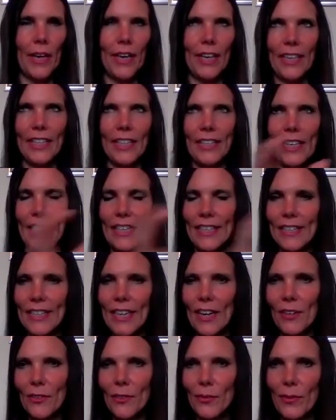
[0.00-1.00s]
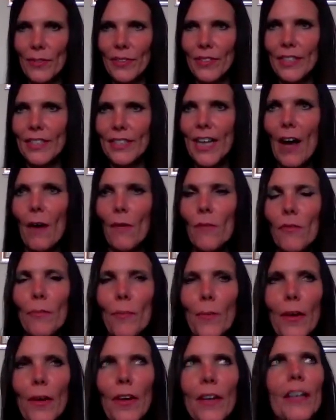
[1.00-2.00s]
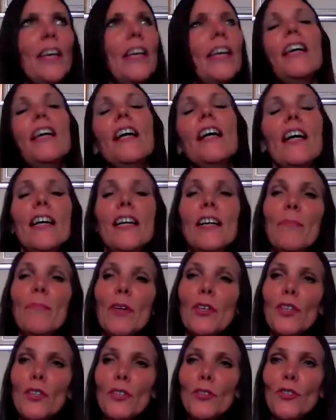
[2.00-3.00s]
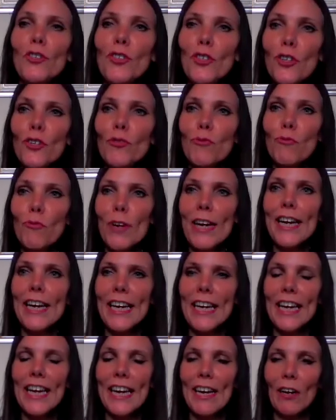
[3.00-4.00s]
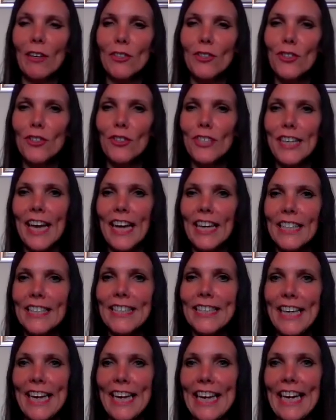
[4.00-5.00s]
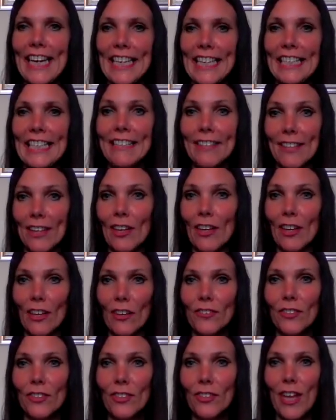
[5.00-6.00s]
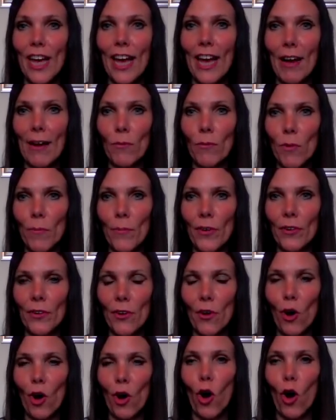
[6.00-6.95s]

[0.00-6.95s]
is local in the south. But I should get Dee, the chairwoman